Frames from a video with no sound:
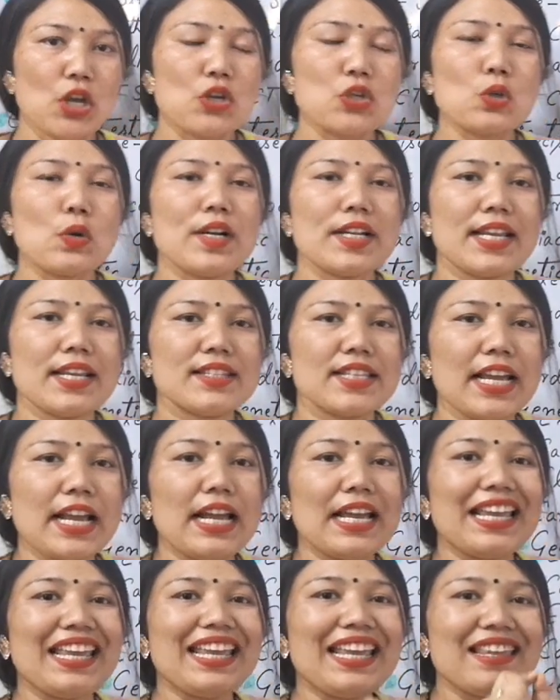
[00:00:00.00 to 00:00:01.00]
So it is a
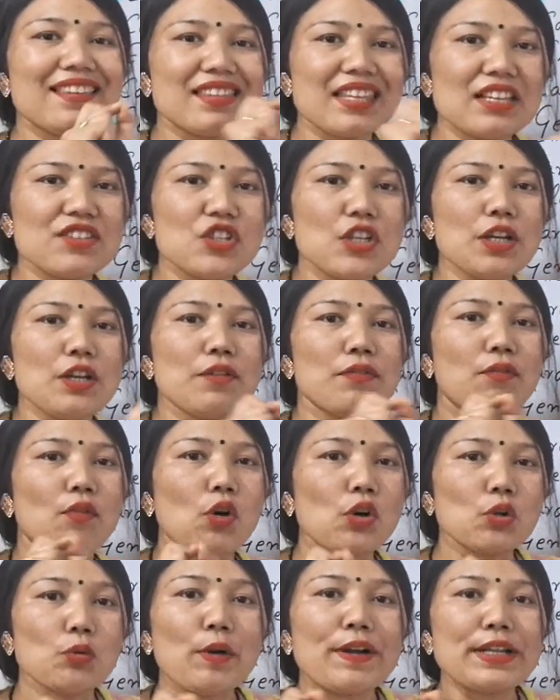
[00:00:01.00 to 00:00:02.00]
ECG
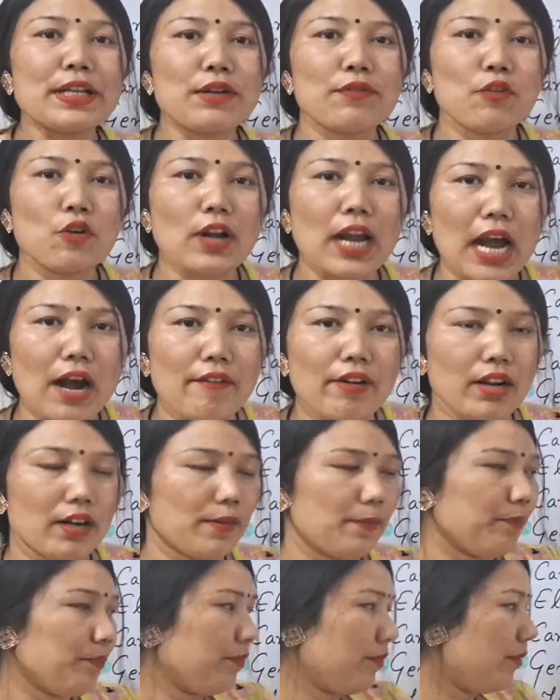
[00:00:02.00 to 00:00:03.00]
for 24-hour.